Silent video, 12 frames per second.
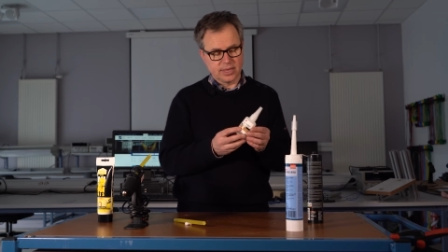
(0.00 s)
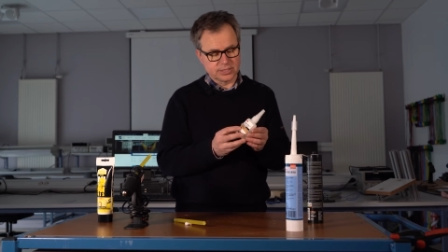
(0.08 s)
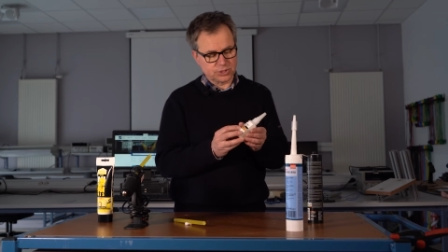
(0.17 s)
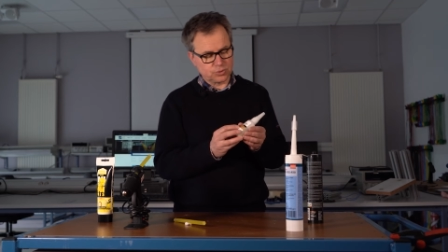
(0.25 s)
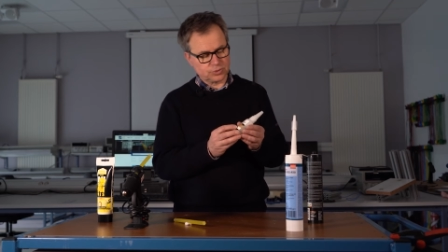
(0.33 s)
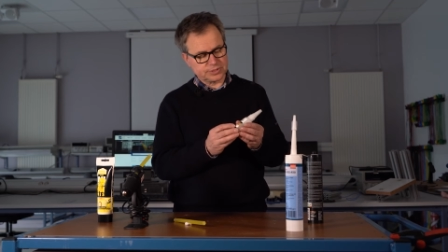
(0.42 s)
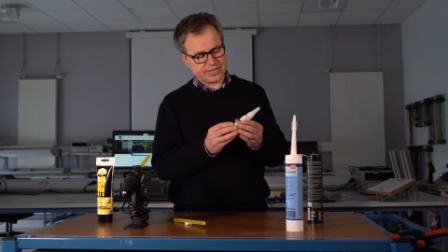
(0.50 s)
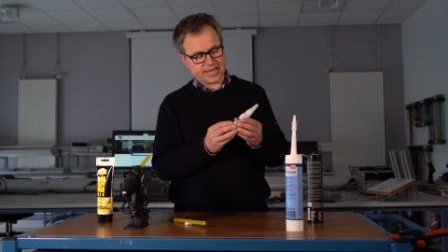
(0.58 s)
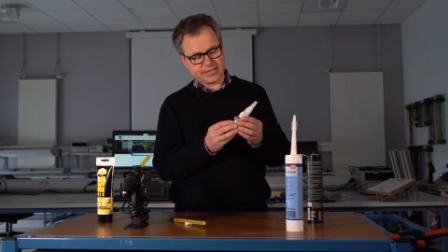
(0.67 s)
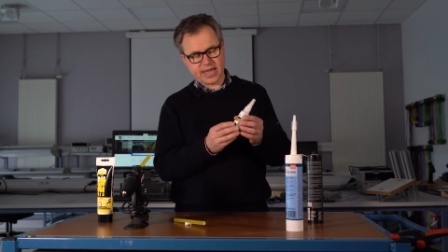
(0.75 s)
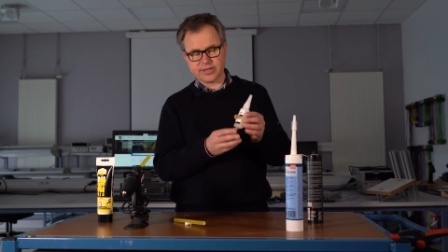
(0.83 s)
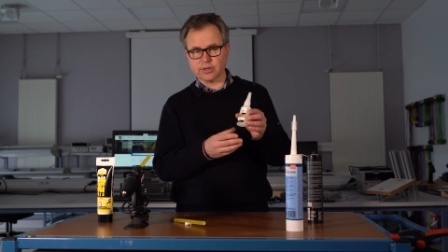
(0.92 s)
So
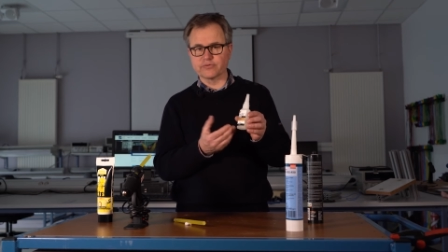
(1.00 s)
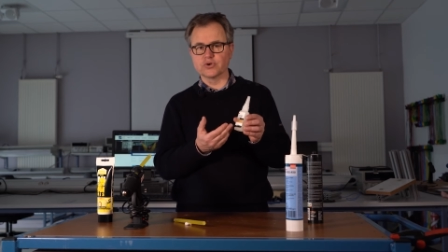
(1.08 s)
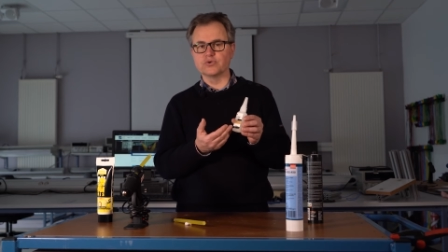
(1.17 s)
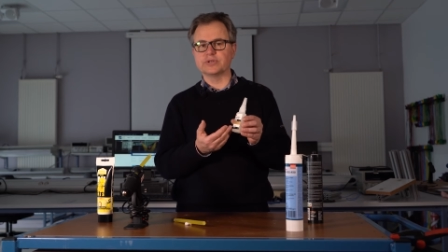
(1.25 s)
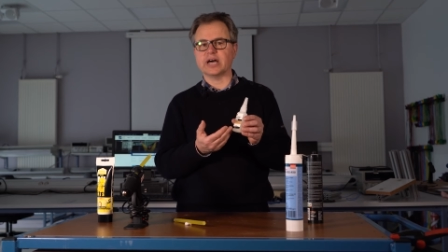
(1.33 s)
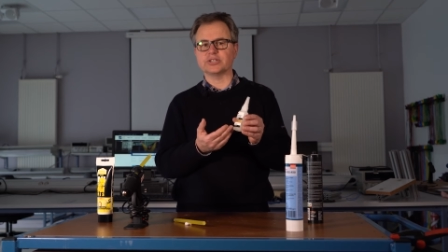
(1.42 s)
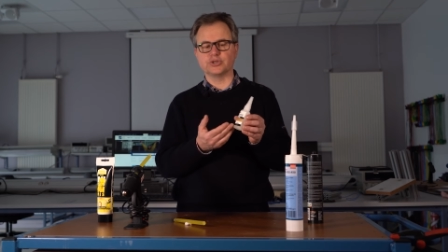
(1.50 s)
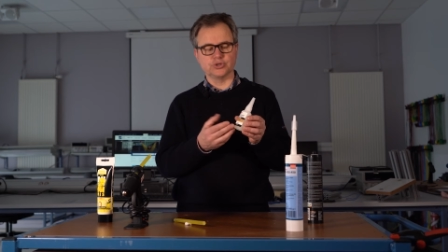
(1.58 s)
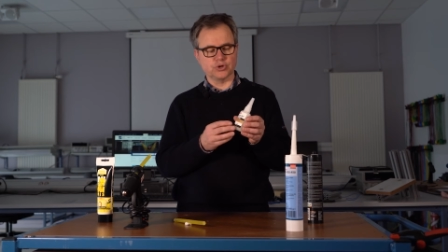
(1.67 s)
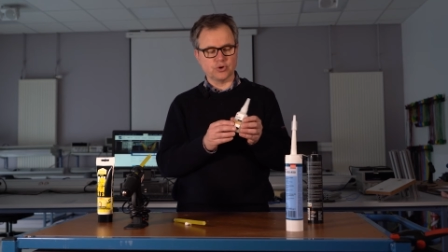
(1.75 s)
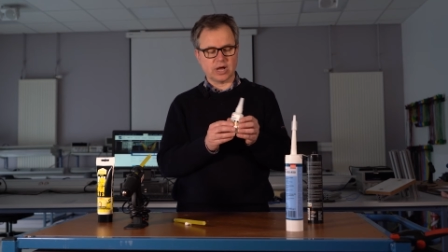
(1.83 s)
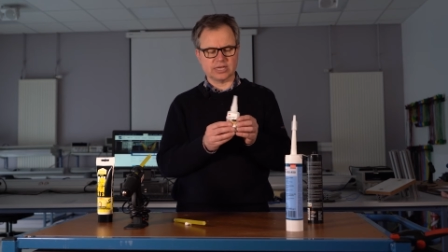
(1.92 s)
that kind of glue that you
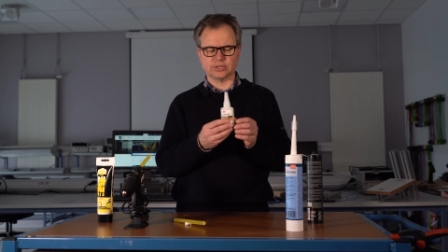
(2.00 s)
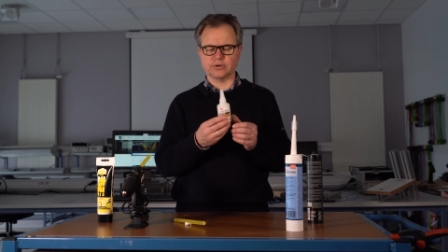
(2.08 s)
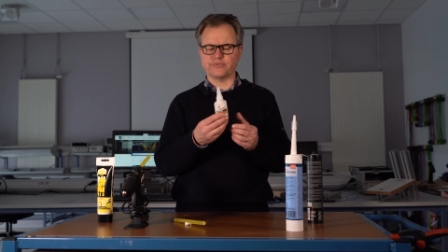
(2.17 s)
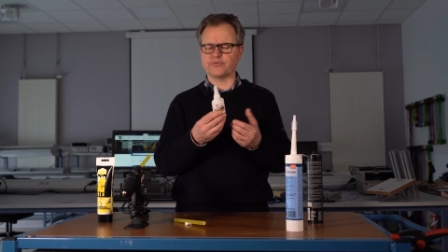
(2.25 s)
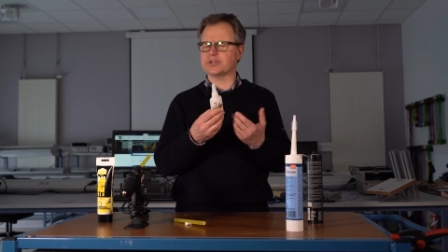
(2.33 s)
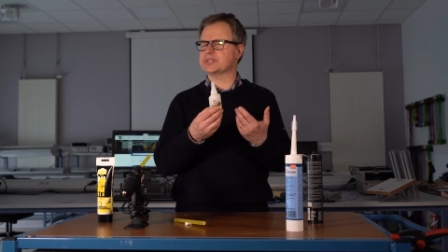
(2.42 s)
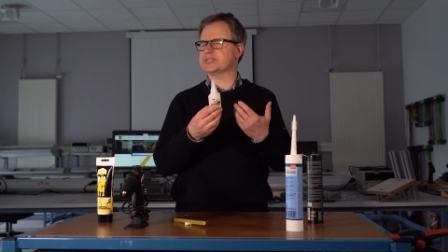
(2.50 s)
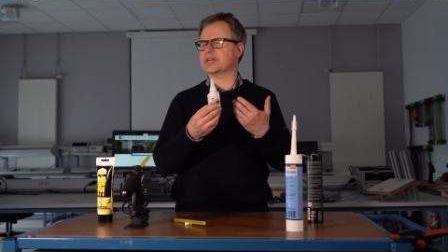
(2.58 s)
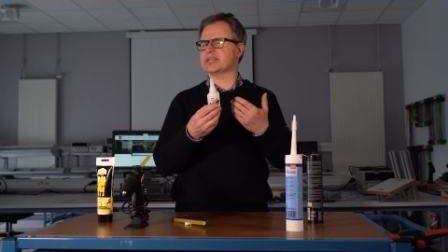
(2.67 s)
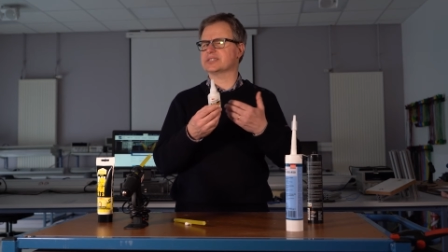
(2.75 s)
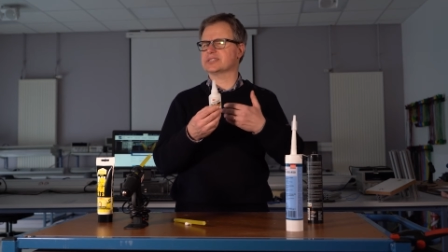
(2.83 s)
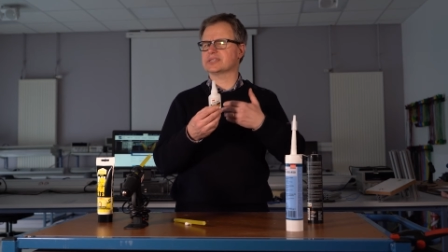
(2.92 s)
know as, for
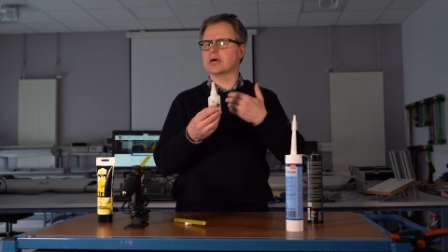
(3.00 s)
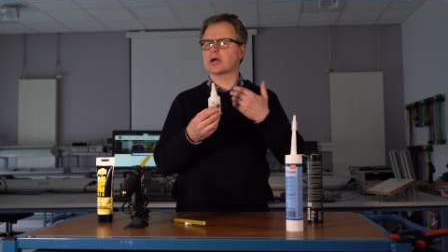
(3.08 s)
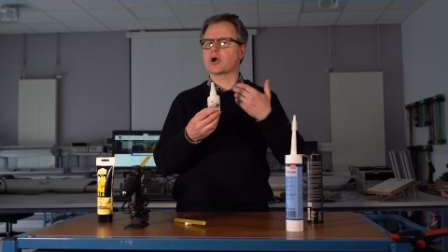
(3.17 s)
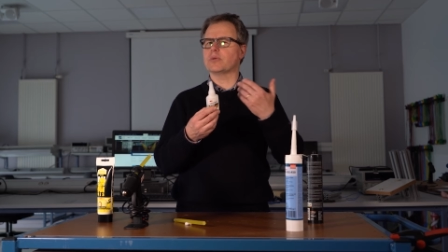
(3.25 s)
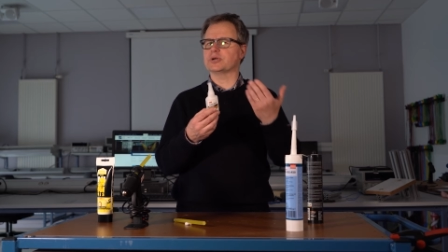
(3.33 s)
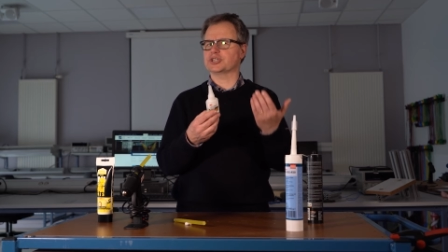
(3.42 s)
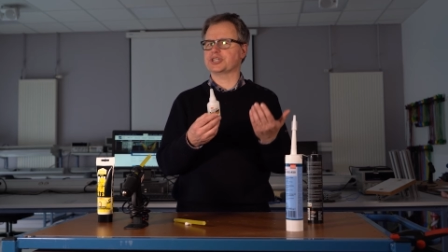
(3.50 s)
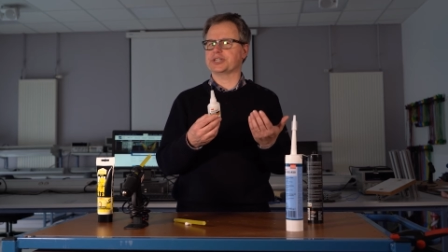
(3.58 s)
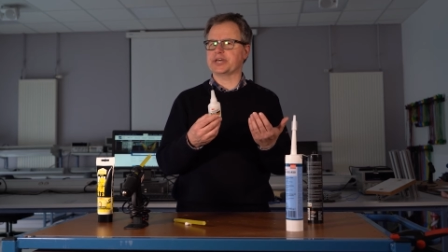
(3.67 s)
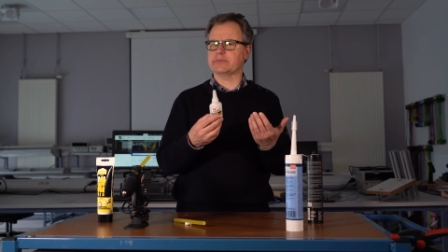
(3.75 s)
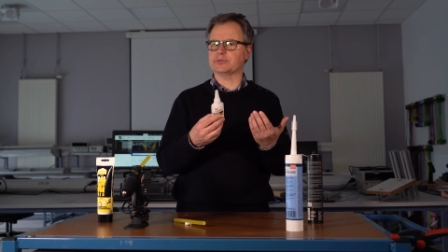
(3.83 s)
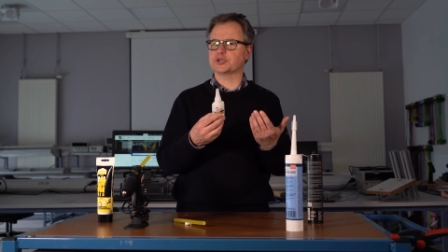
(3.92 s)
instance, commercial
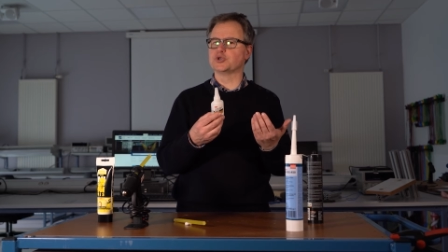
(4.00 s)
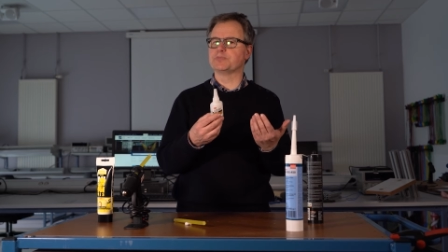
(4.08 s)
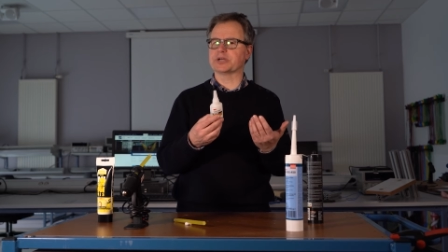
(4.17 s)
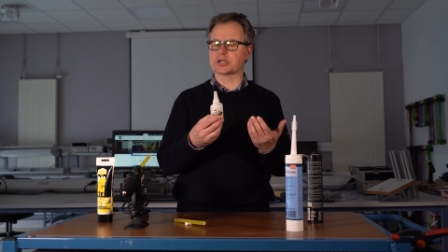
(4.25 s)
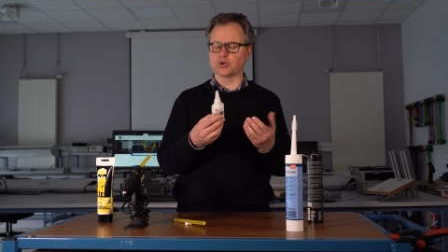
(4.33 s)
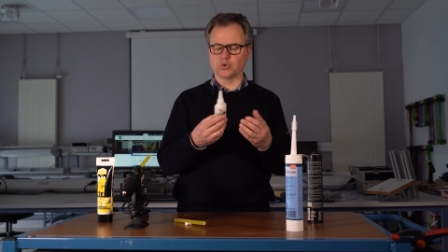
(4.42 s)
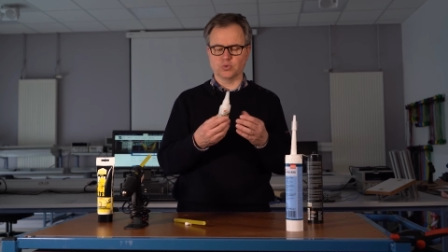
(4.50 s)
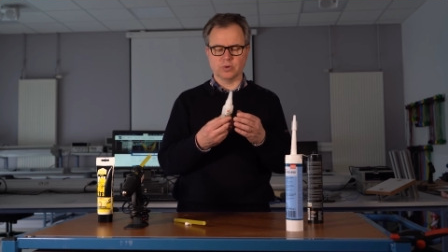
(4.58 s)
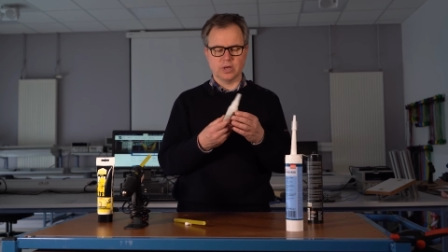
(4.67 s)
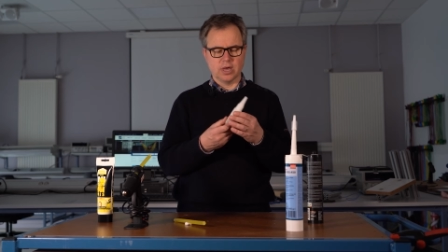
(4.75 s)
name super glue,